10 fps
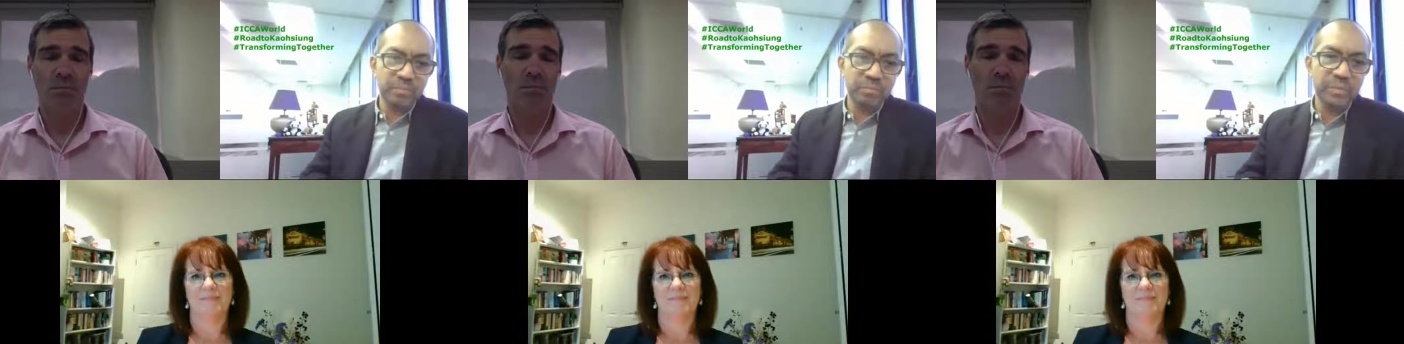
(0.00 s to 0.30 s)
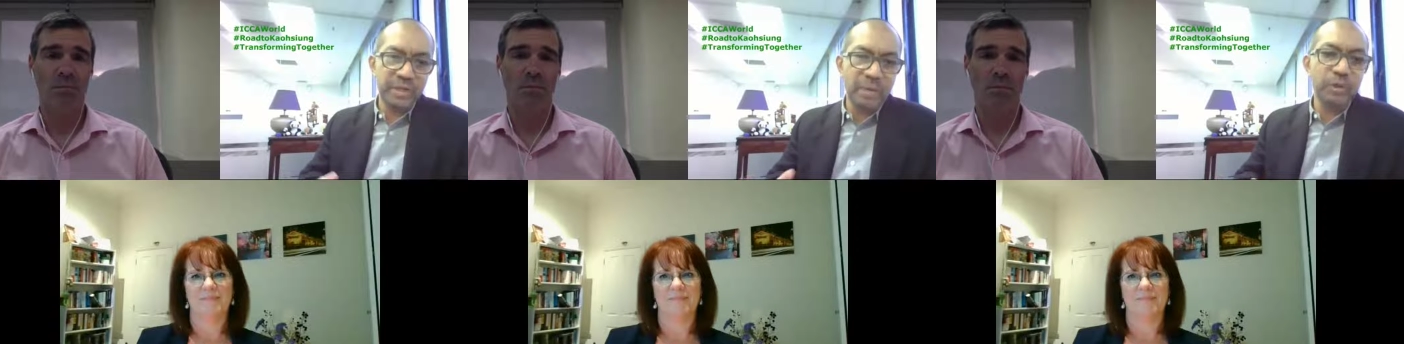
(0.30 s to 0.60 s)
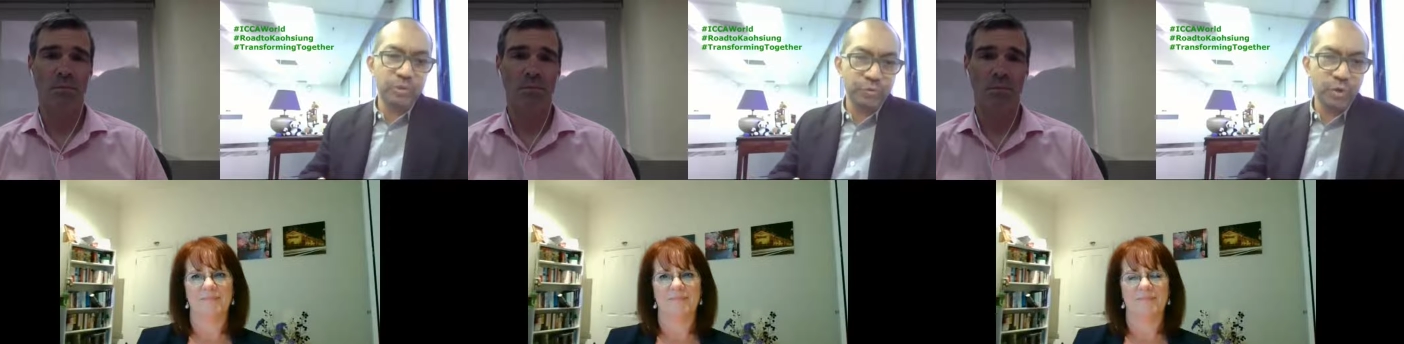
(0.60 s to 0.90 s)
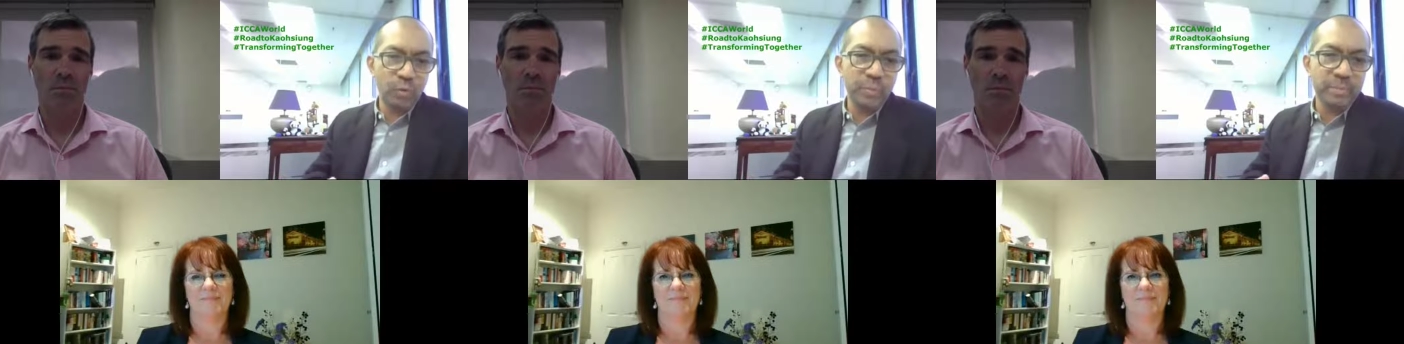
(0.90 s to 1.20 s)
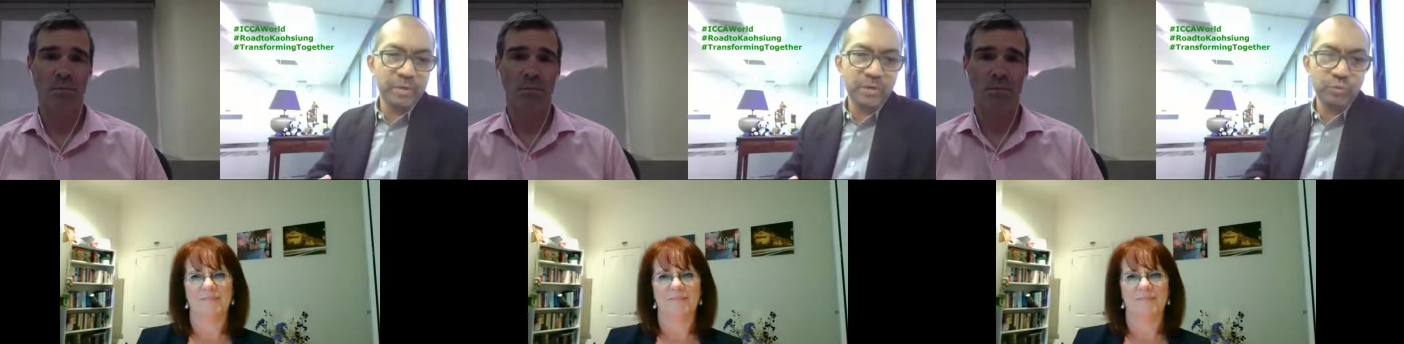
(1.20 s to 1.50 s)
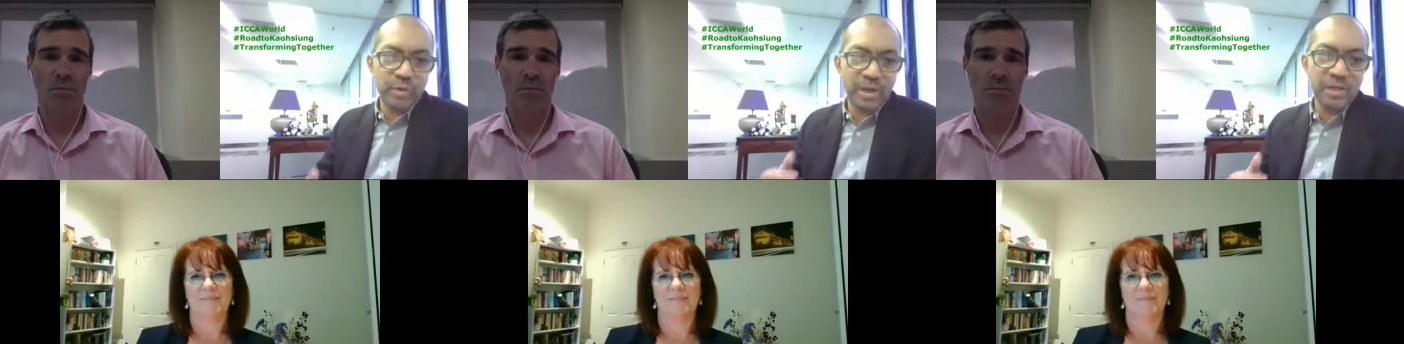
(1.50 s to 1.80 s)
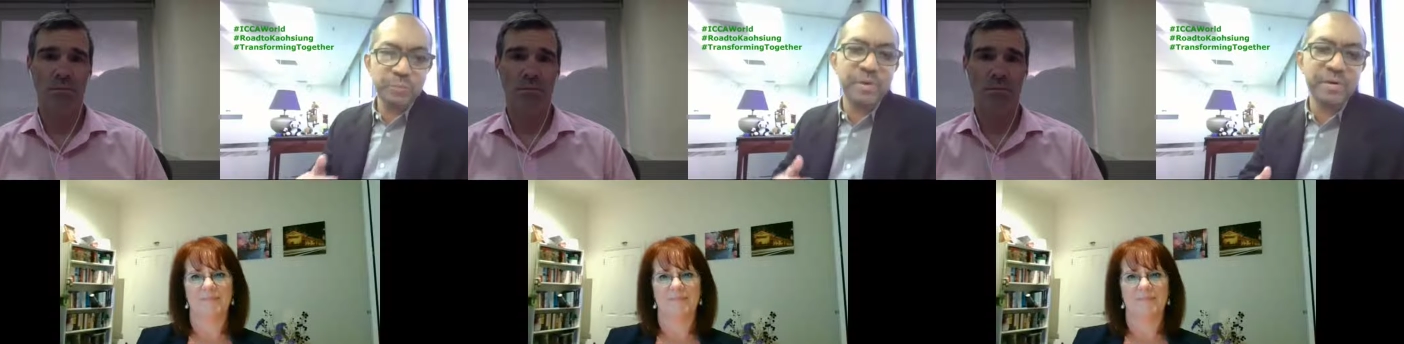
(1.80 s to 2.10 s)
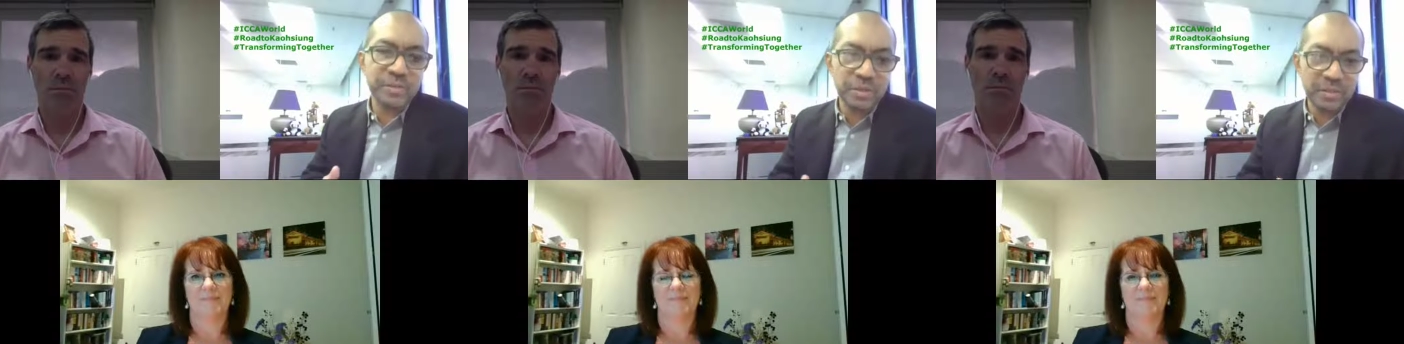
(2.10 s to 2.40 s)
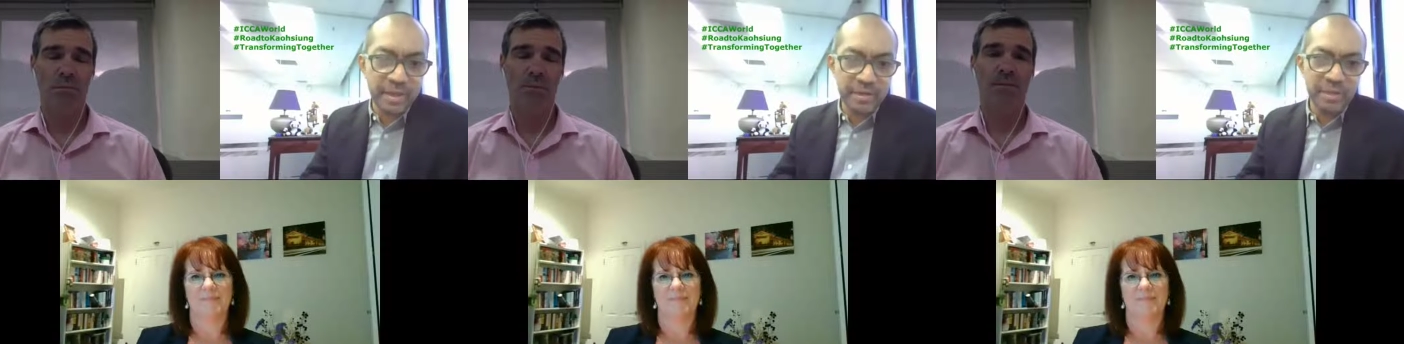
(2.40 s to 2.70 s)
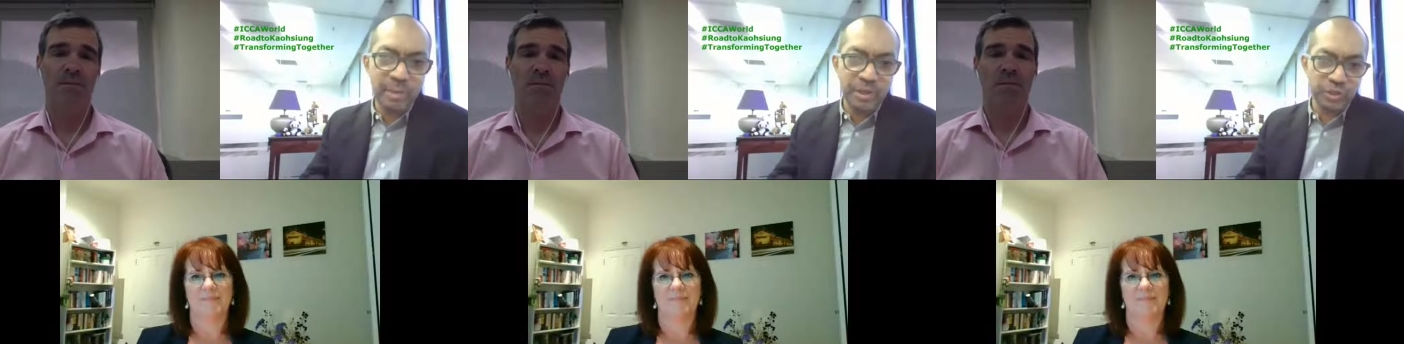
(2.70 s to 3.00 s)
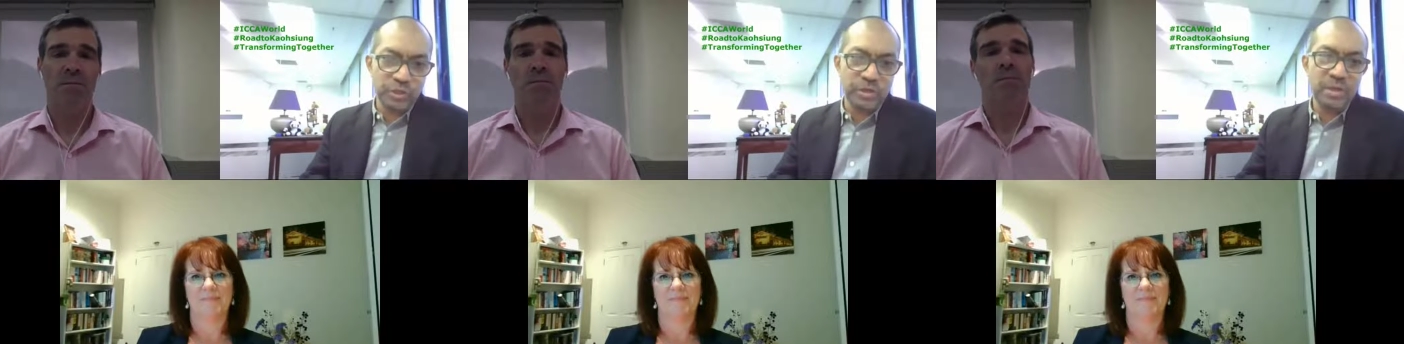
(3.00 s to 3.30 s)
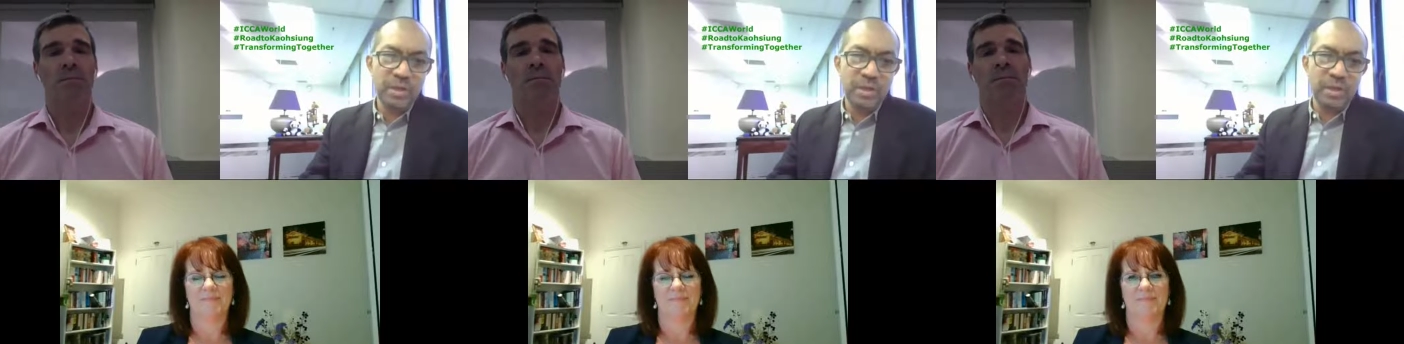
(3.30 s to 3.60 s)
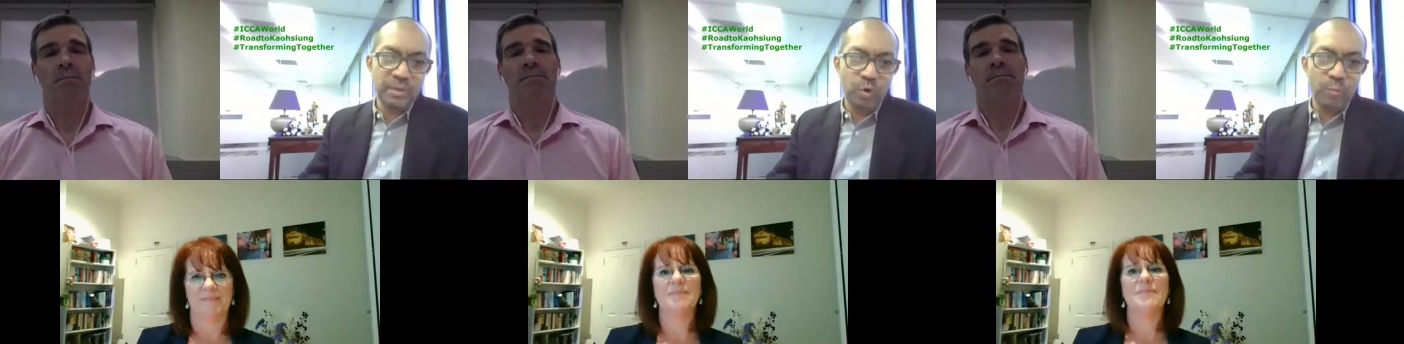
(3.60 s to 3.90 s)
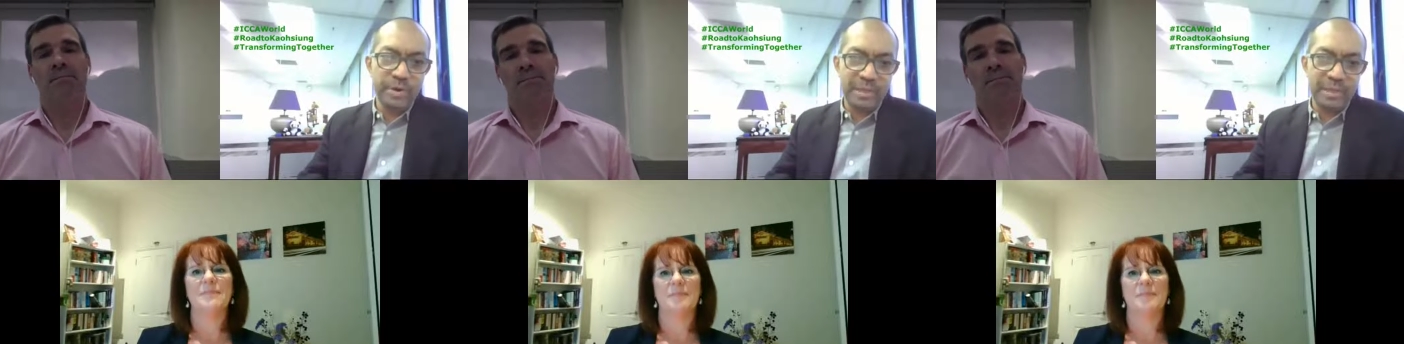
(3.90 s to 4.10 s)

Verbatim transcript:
Speaker 1: being able to reopen because we are experiencing that in Malaysia at the moment. I'm